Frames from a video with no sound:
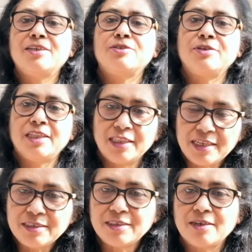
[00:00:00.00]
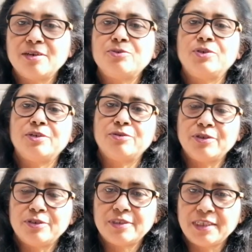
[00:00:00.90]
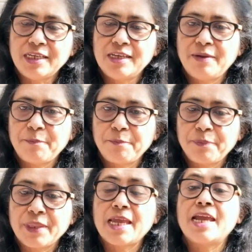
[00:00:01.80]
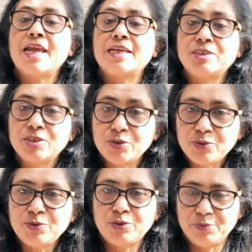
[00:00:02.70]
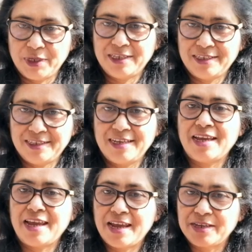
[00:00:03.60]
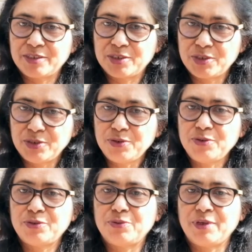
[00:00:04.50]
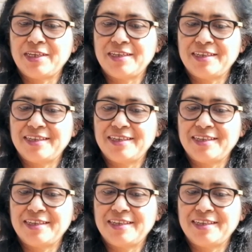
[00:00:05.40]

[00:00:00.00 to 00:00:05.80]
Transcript: So in this song, we are going to say excuse me, excuse me,